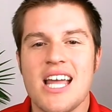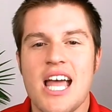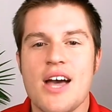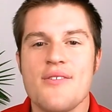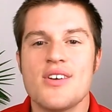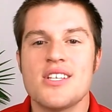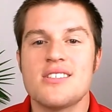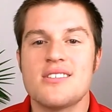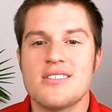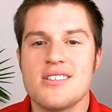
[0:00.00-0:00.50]

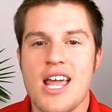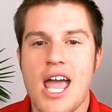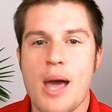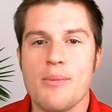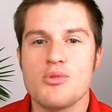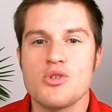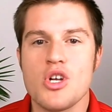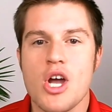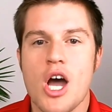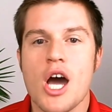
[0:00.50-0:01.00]
have a
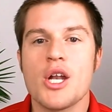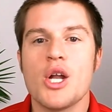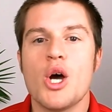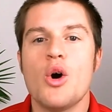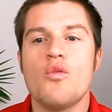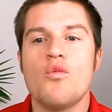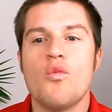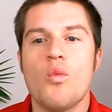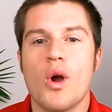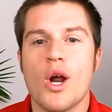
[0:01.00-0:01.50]
snapshot
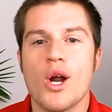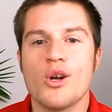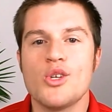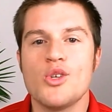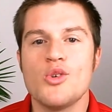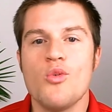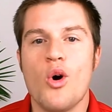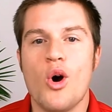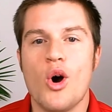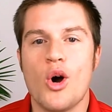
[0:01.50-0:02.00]
of where
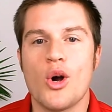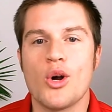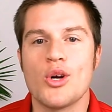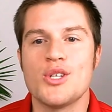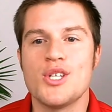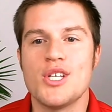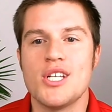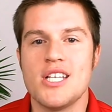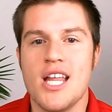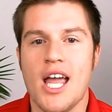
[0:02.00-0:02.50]
you are
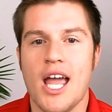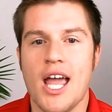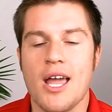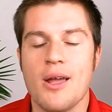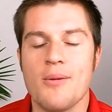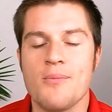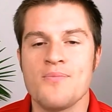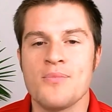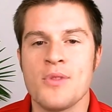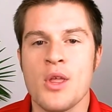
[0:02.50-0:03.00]

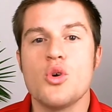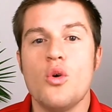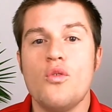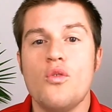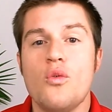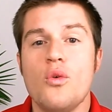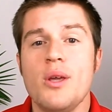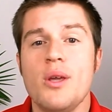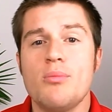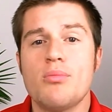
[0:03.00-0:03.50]
today. So
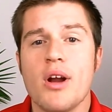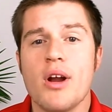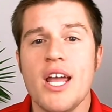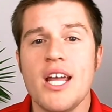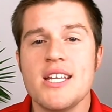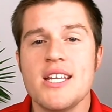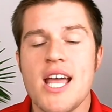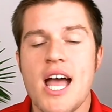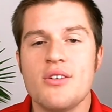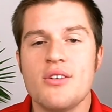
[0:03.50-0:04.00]
if we
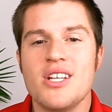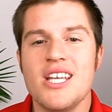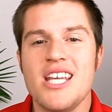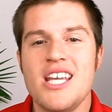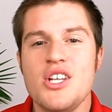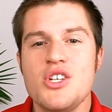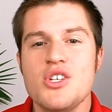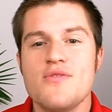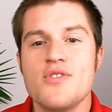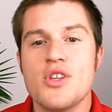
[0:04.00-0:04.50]
break down
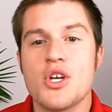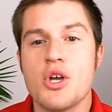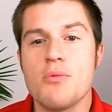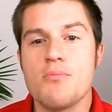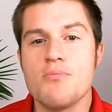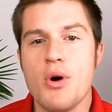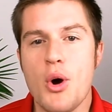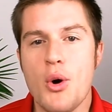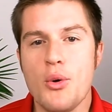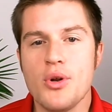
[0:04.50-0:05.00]
each of the
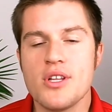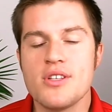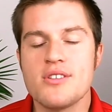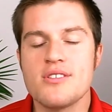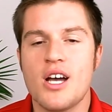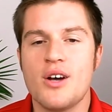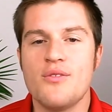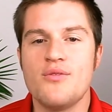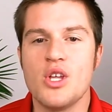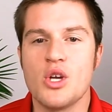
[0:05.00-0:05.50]
components
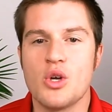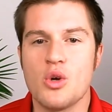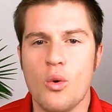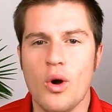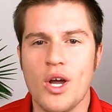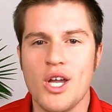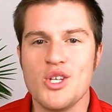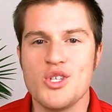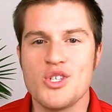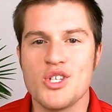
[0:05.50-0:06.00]
of the
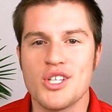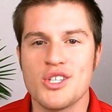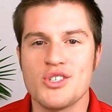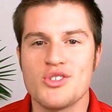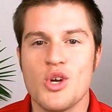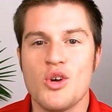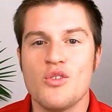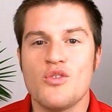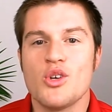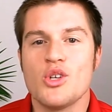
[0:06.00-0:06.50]
equation,
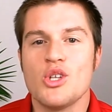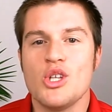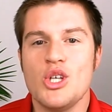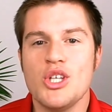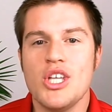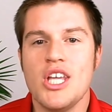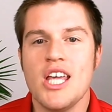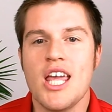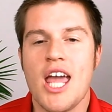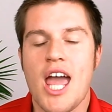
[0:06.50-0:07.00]
so if you're
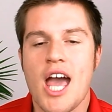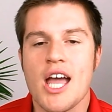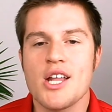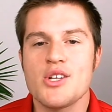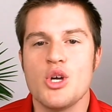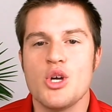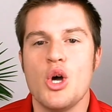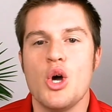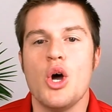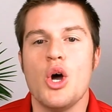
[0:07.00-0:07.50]
looking
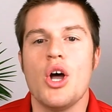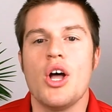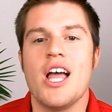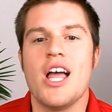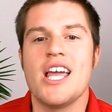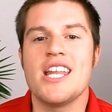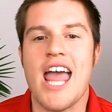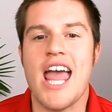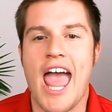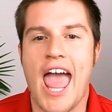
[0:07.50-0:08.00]
at
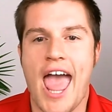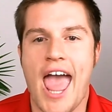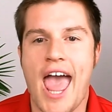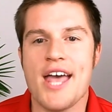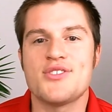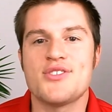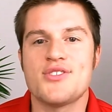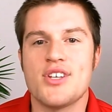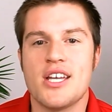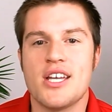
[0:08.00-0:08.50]
an
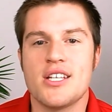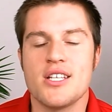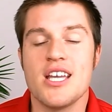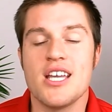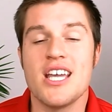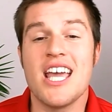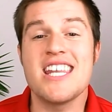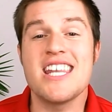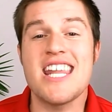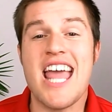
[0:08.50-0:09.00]
asset
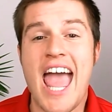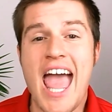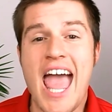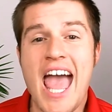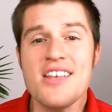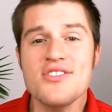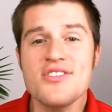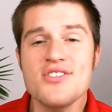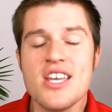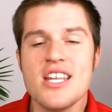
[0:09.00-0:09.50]

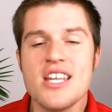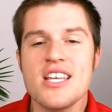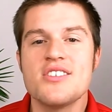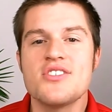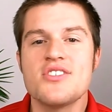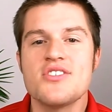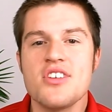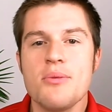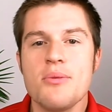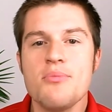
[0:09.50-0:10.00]

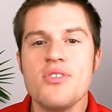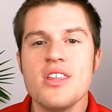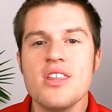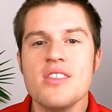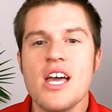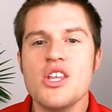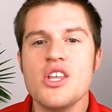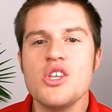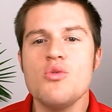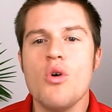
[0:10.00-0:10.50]
is
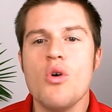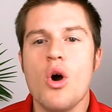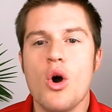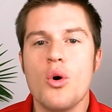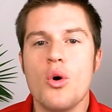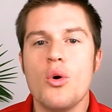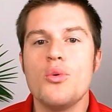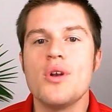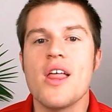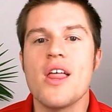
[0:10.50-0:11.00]
something that you
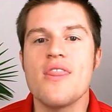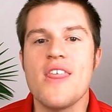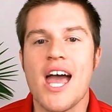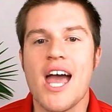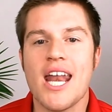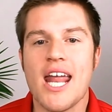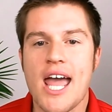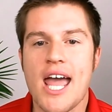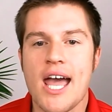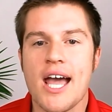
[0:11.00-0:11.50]
own
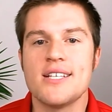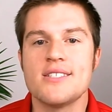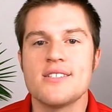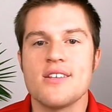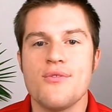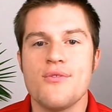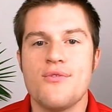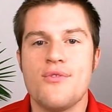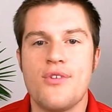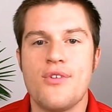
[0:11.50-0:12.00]
that has
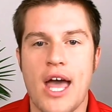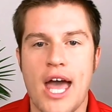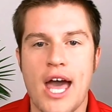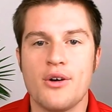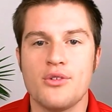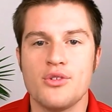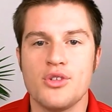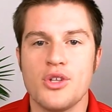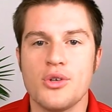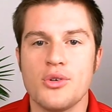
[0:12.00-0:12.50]

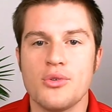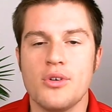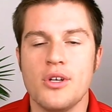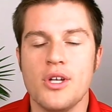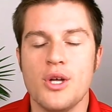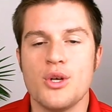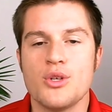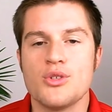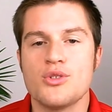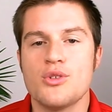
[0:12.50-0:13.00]
value.
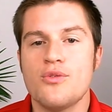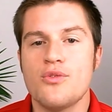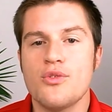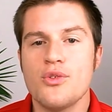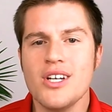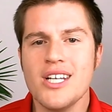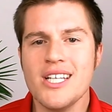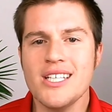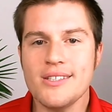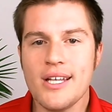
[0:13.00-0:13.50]
So
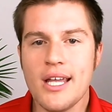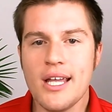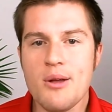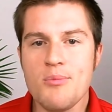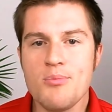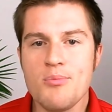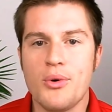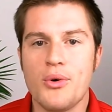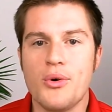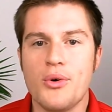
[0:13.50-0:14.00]
for
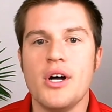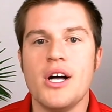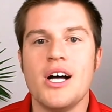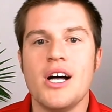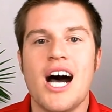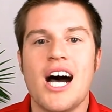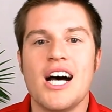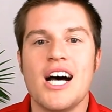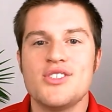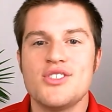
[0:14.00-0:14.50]
example,
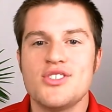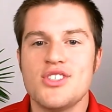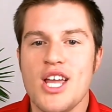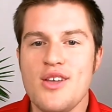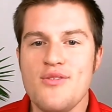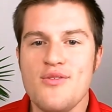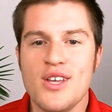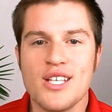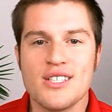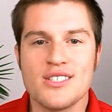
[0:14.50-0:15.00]
a
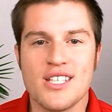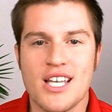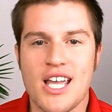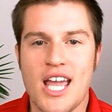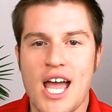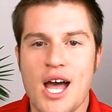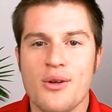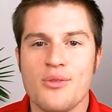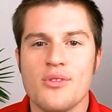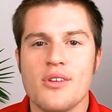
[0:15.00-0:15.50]
savings
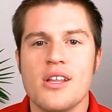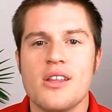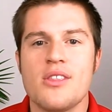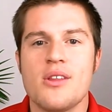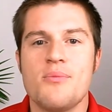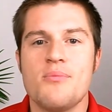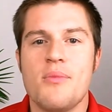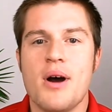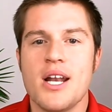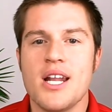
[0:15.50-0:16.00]
account,
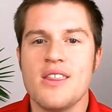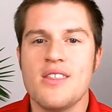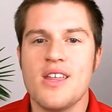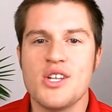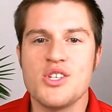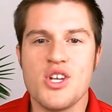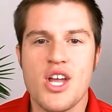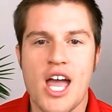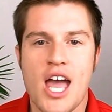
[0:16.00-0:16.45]
the money that you